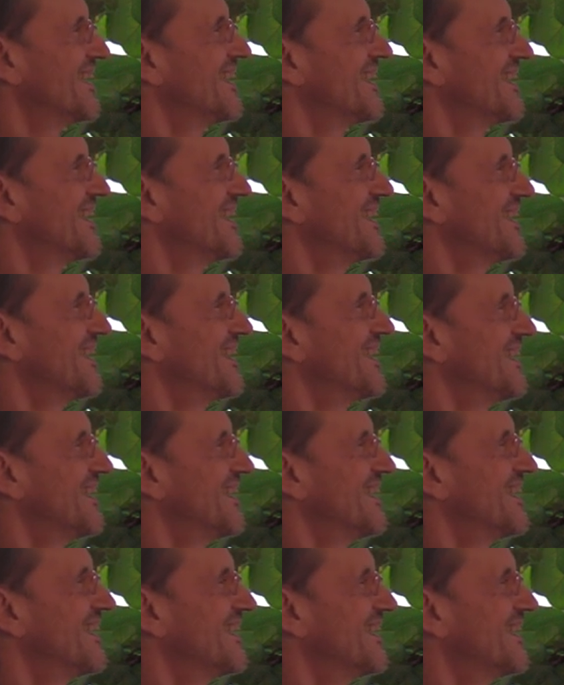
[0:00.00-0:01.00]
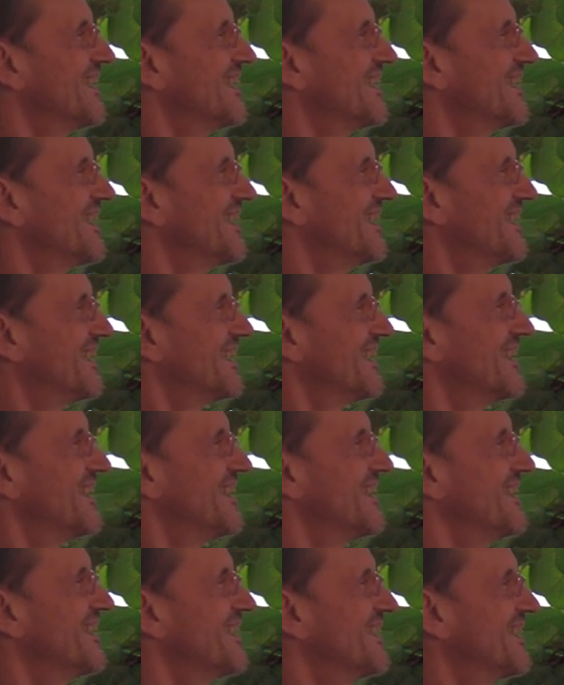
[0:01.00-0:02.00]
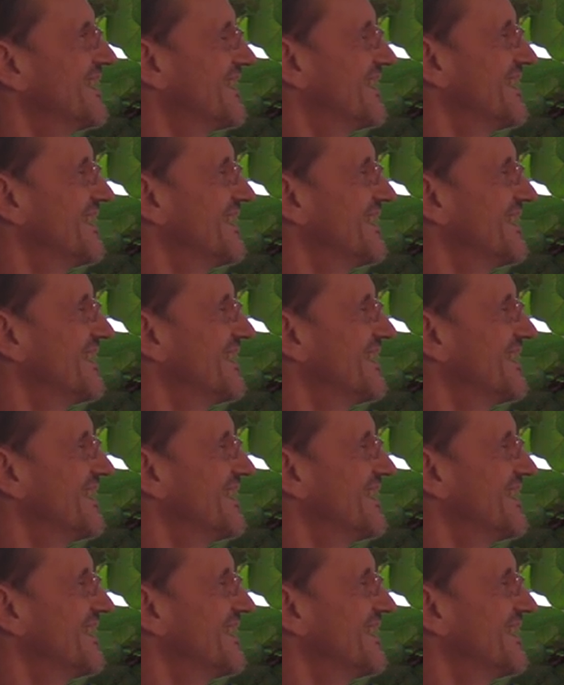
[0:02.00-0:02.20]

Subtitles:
(not speaking)